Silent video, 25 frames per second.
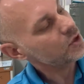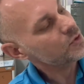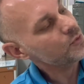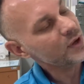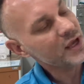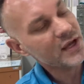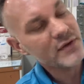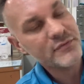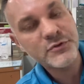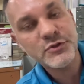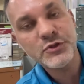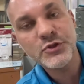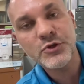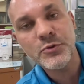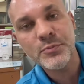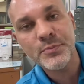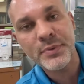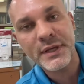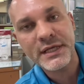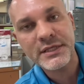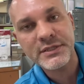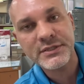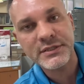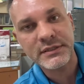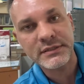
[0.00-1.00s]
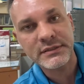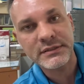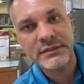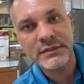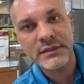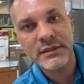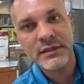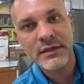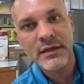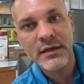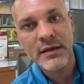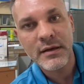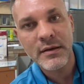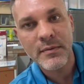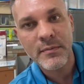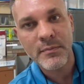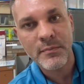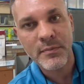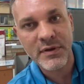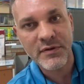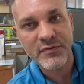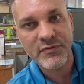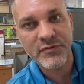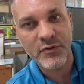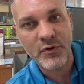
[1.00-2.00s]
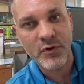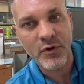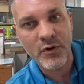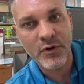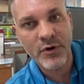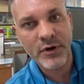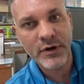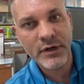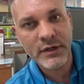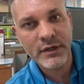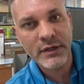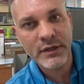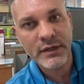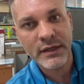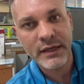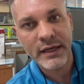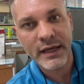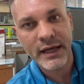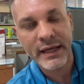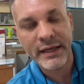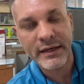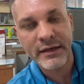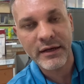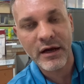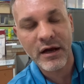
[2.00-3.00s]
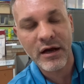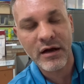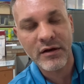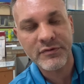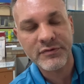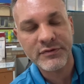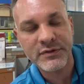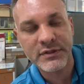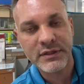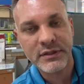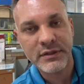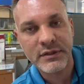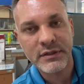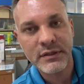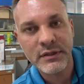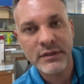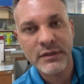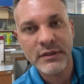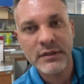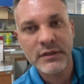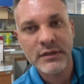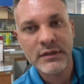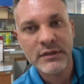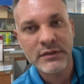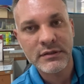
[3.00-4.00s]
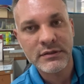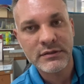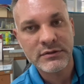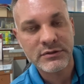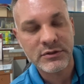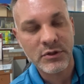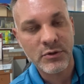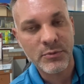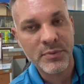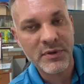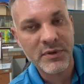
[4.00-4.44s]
We have 2 pictures, before and after. So